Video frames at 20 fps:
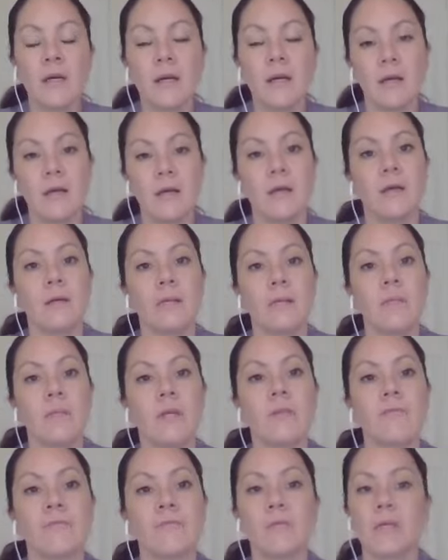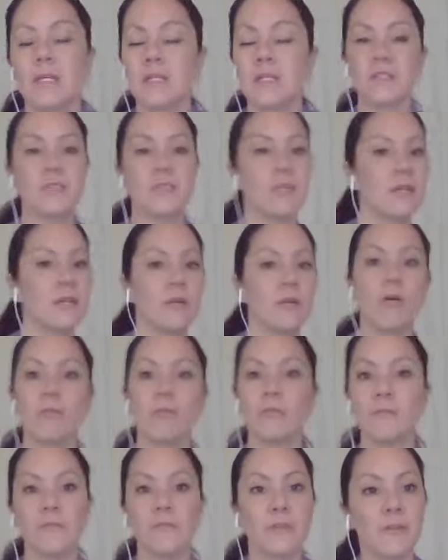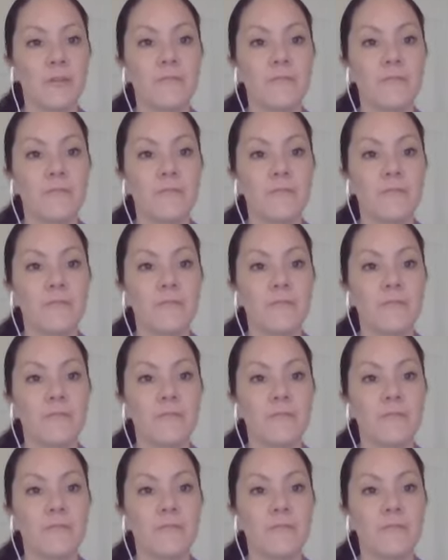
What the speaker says: If we can just get it all over their